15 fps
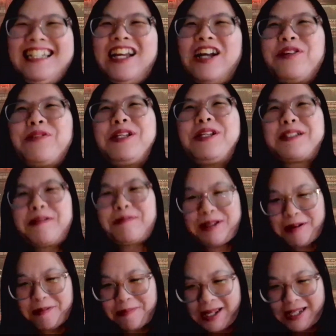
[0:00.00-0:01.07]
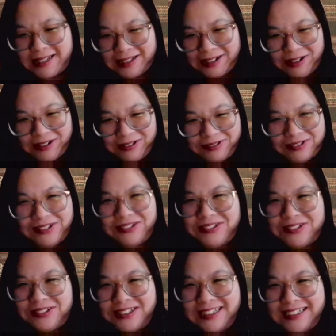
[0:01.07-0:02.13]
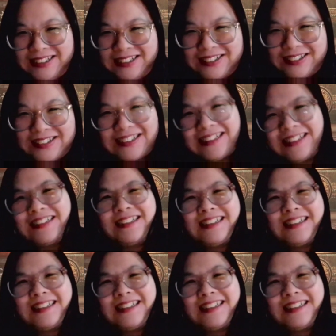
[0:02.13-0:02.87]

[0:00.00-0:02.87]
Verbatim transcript: yeah, you need something to base it on when you draw. Yeah,